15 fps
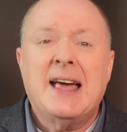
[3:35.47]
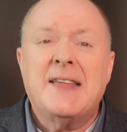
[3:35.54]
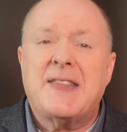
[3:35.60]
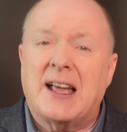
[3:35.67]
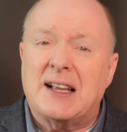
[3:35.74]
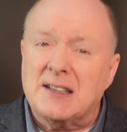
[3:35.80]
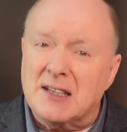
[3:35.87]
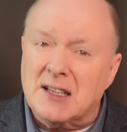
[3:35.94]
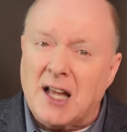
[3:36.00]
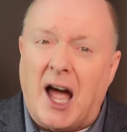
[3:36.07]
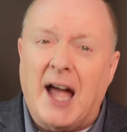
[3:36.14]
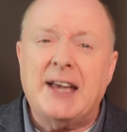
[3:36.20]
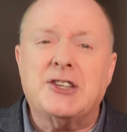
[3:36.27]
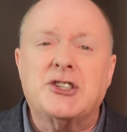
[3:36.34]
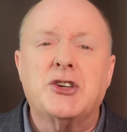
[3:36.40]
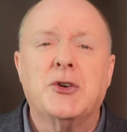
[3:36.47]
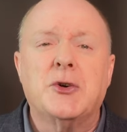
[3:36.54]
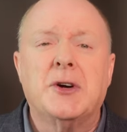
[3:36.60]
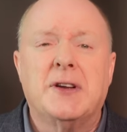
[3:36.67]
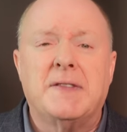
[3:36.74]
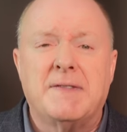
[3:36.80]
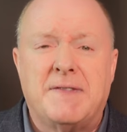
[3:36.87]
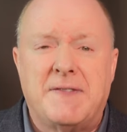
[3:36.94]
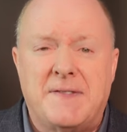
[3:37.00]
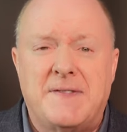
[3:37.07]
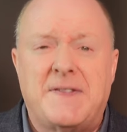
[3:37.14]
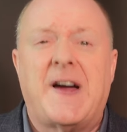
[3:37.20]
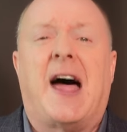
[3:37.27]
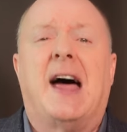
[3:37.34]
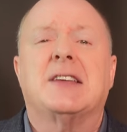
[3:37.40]
they like to
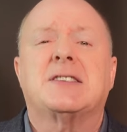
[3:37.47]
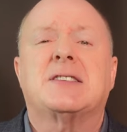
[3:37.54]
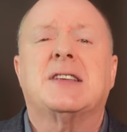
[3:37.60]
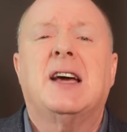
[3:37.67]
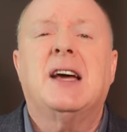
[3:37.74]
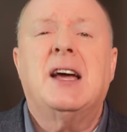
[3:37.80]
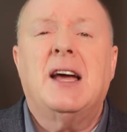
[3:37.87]
invest